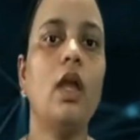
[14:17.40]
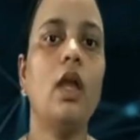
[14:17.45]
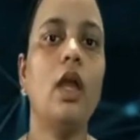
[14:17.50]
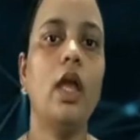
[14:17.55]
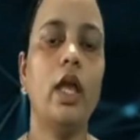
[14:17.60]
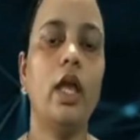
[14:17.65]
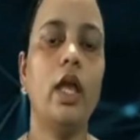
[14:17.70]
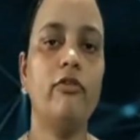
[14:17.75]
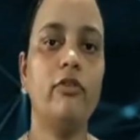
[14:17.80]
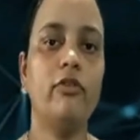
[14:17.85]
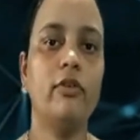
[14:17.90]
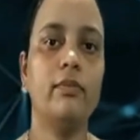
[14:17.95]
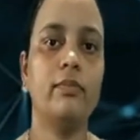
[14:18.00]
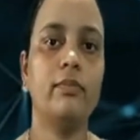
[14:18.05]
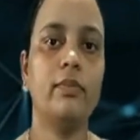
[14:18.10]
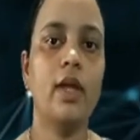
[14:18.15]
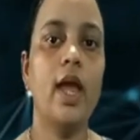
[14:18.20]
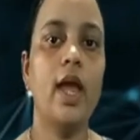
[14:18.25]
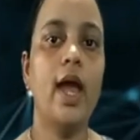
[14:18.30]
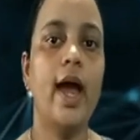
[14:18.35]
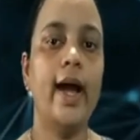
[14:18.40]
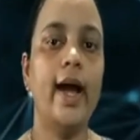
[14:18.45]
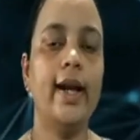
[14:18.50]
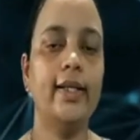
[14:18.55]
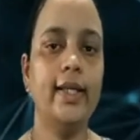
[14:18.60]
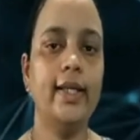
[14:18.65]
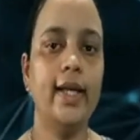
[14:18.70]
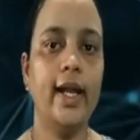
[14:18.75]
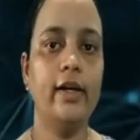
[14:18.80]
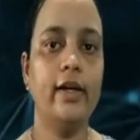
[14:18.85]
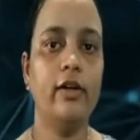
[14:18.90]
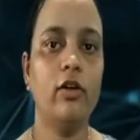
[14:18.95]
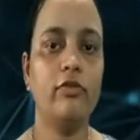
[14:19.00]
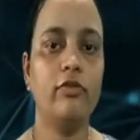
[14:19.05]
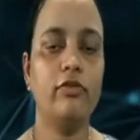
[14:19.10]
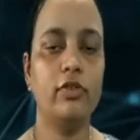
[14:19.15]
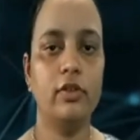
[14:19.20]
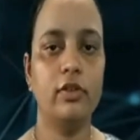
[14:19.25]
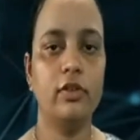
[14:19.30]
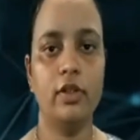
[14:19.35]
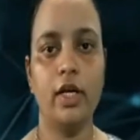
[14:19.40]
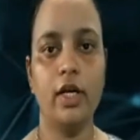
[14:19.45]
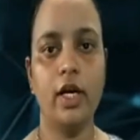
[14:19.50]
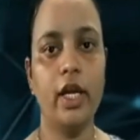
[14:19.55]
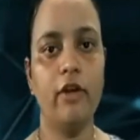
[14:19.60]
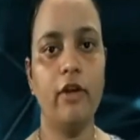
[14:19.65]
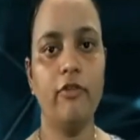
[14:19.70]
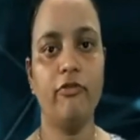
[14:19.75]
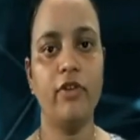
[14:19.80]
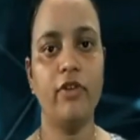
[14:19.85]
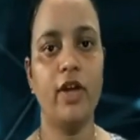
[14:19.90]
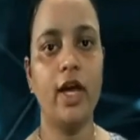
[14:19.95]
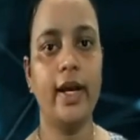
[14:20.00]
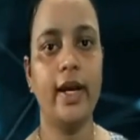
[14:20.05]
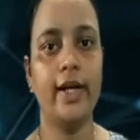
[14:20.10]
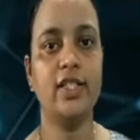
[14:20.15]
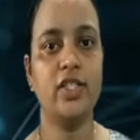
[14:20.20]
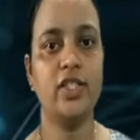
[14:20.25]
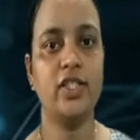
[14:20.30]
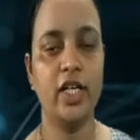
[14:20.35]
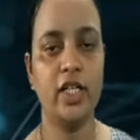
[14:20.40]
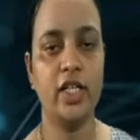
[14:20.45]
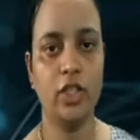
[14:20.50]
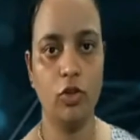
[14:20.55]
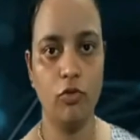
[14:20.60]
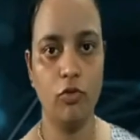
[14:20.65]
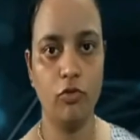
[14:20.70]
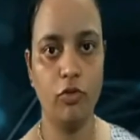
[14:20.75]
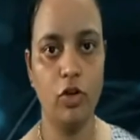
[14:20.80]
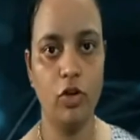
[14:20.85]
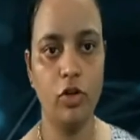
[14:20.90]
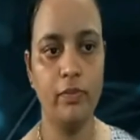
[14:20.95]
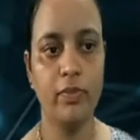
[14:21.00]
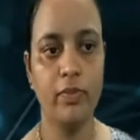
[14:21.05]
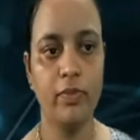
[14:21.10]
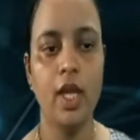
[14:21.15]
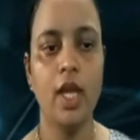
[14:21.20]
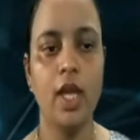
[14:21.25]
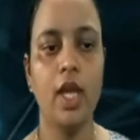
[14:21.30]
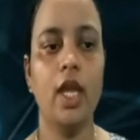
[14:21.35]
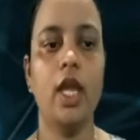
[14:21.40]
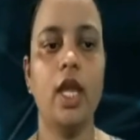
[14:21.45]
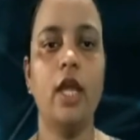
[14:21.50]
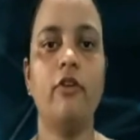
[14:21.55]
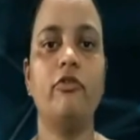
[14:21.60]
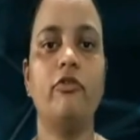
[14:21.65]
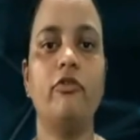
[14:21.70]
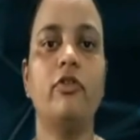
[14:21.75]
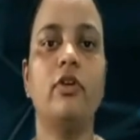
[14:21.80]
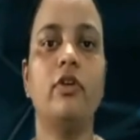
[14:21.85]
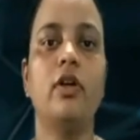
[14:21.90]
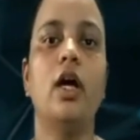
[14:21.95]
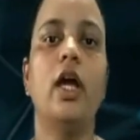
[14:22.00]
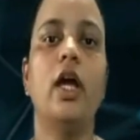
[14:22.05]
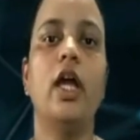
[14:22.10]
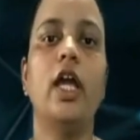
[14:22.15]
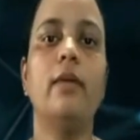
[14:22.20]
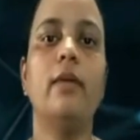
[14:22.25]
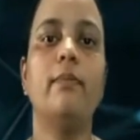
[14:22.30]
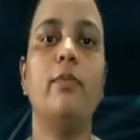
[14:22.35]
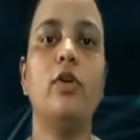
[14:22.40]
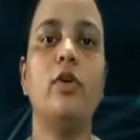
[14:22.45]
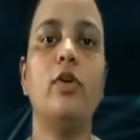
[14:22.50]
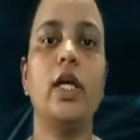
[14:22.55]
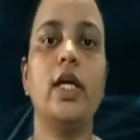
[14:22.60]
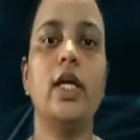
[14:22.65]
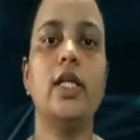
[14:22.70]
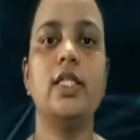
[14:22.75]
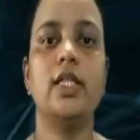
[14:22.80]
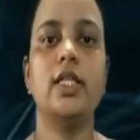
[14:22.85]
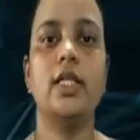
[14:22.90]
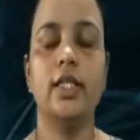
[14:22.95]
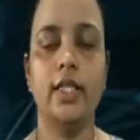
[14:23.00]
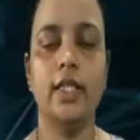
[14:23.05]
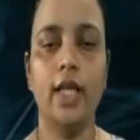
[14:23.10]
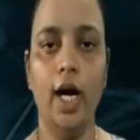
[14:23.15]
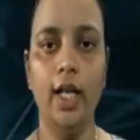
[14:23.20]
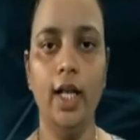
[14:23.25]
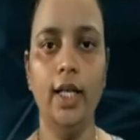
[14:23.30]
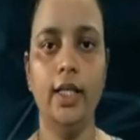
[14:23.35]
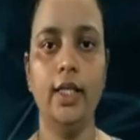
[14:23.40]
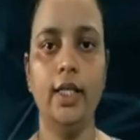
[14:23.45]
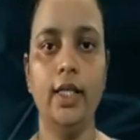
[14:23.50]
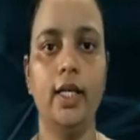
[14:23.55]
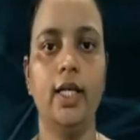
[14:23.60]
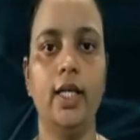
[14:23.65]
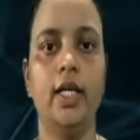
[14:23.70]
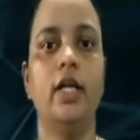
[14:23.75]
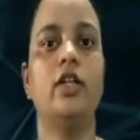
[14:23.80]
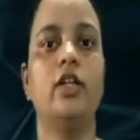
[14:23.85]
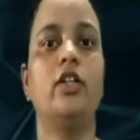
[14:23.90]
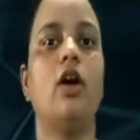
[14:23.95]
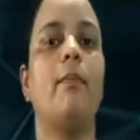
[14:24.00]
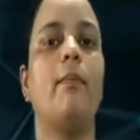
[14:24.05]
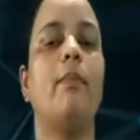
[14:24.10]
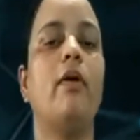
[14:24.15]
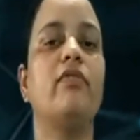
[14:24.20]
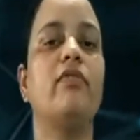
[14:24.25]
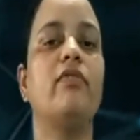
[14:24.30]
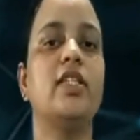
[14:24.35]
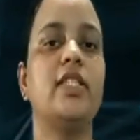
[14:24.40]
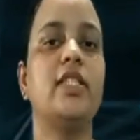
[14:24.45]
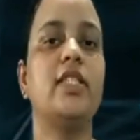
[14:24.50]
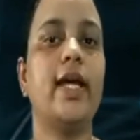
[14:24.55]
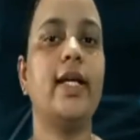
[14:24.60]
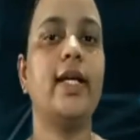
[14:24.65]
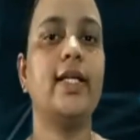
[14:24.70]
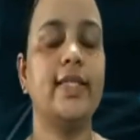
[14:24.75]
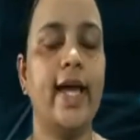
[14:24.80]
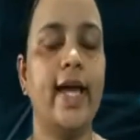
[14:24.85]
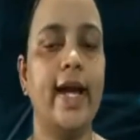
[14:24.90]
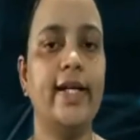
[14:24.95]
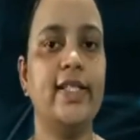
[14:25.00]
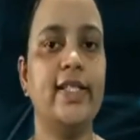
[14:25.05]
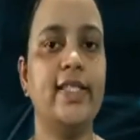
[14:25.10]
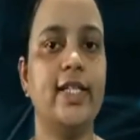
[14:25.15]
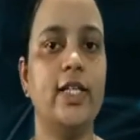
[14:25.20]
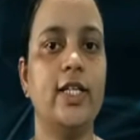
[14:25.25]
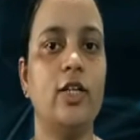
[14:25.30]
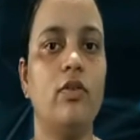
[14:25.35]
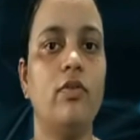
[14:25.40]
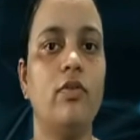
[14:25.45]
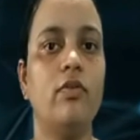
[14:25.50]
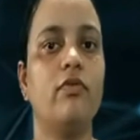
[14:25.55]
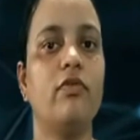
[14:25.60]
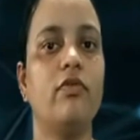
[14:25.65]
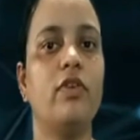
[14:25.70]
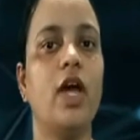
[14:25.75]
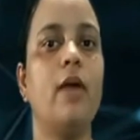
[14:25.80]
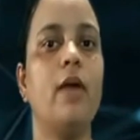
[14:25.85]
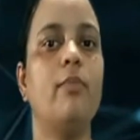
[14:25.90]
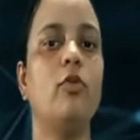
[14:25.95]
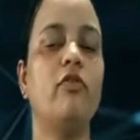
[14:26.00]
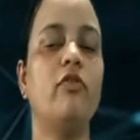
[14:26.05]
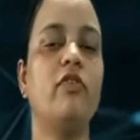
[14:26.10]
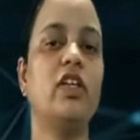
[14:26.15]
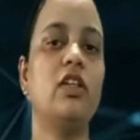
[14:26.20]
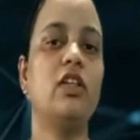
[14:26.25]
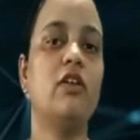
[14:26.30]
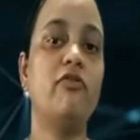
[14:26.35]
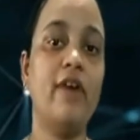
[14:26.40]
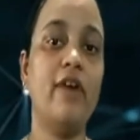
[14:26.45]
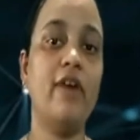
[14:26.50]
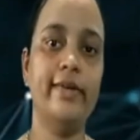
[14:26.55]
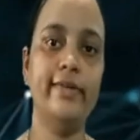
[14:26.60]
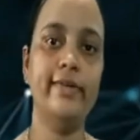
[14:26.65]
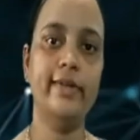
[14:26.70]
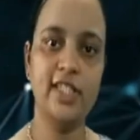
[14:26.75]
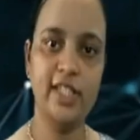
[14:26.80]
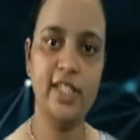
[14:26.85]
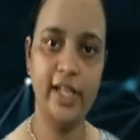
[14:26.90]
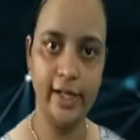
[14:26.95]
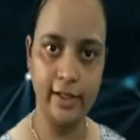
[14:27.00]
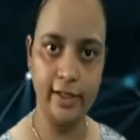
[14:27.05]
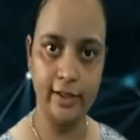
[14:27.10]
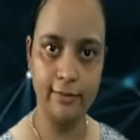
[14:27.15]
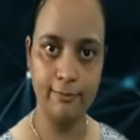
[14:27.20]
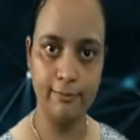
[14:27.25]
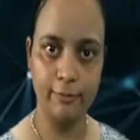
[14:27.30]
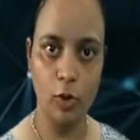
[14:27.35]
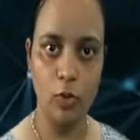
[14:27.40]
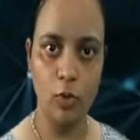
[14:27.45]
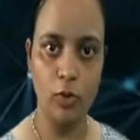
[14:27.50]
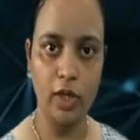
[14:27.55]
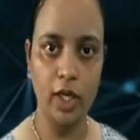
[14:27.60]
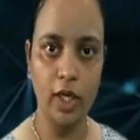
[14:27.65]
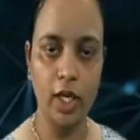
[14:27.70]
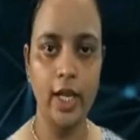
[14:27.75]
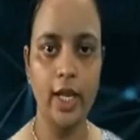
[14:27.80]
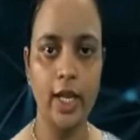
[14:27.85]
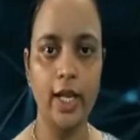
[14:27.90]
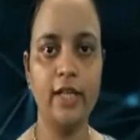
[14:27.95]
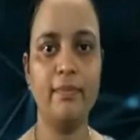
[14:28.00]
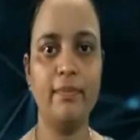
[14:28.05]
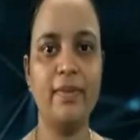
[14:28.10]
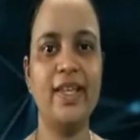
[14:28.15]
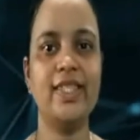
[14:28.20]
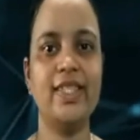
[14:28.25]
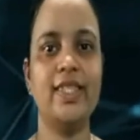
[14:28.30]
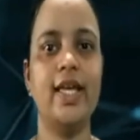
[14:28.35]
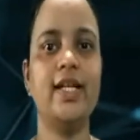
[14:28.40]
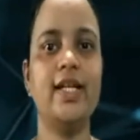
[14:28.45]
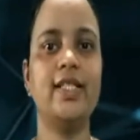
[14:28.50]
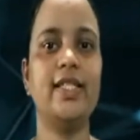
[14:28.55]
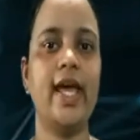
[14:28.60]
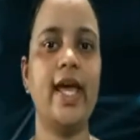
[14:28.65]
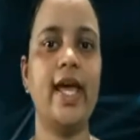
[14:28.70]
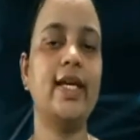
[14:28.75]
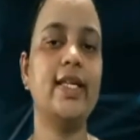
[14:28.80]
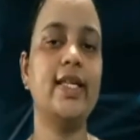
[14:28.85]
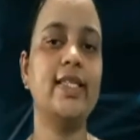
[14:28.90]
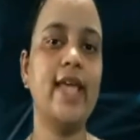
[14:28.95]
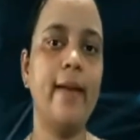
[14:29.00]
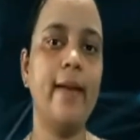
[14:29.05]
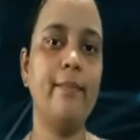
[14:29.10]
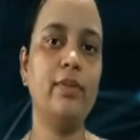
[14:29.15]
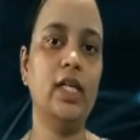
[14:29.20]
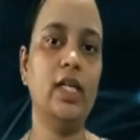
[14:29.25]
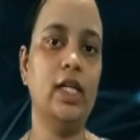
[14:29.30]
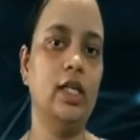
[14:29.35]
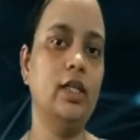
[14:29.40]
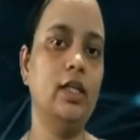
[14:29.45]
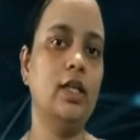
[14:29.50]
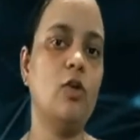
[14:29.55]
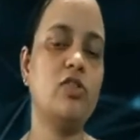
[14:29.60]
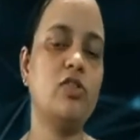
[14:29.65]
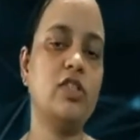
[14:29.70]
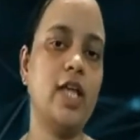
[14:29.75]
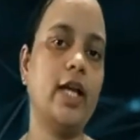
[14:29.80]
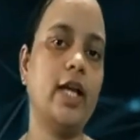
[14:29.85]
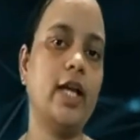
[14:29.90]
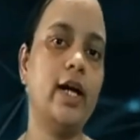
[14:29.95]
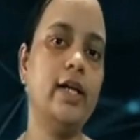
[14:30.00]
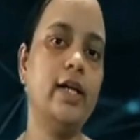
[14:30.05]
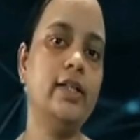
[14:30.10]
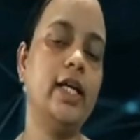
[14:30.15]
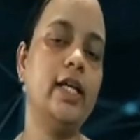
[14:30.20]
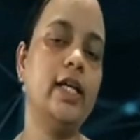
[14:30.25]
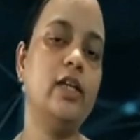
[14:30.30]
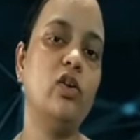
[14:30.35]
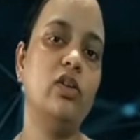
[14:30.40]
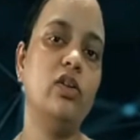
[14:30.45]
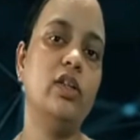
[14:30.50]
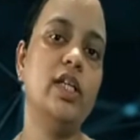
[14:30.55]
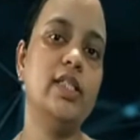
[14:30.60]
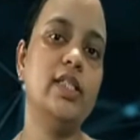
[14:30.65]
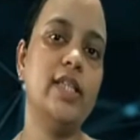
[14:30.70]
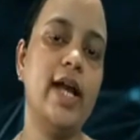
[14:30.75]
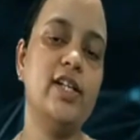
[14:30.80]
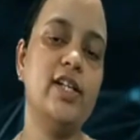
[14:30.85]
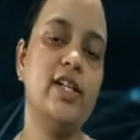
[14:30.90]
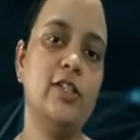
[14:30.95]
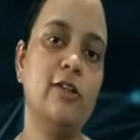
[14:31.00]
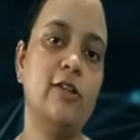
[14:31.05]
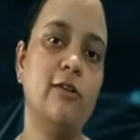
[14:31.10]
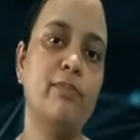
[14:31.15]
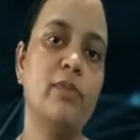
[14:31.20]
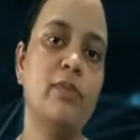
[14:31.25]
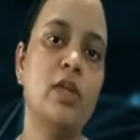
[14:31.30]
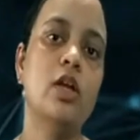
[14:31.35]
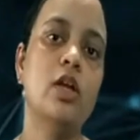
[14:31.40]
If at the end of, if we are at state Q4, if input is null, top of the stack Z0, we are moving the final state. Okay, it means that stack is empty. Now stack contain only Z0.